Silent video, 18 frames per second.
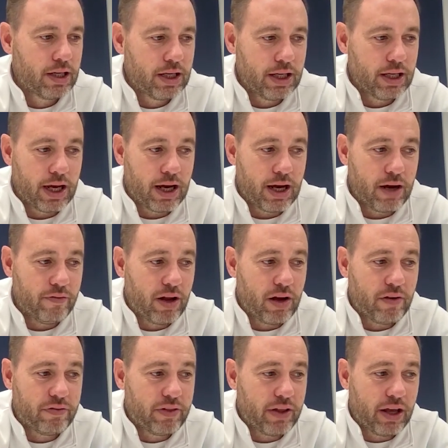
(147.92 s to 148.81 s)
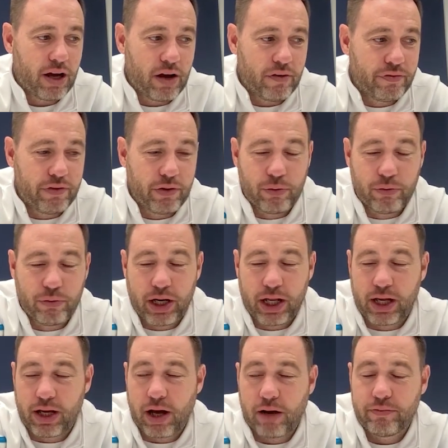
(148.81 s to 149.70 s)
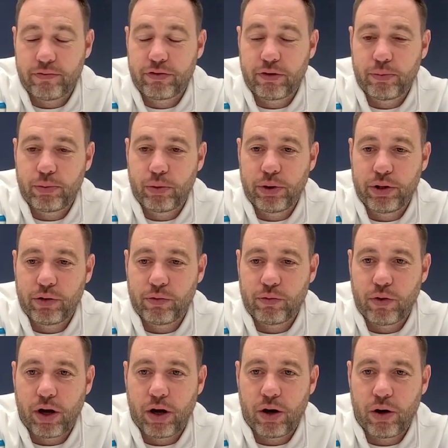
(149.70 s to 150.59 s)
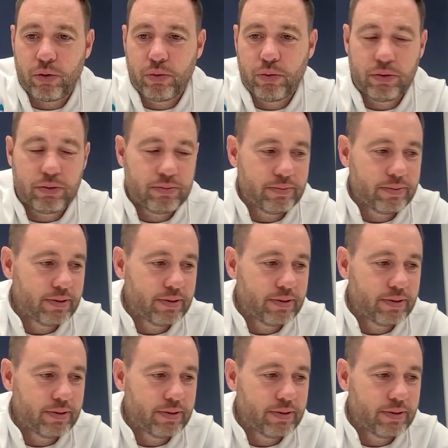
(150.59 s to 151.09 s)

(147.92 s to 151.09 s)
Yeah, I've loved it. I feel really comfortable in the role.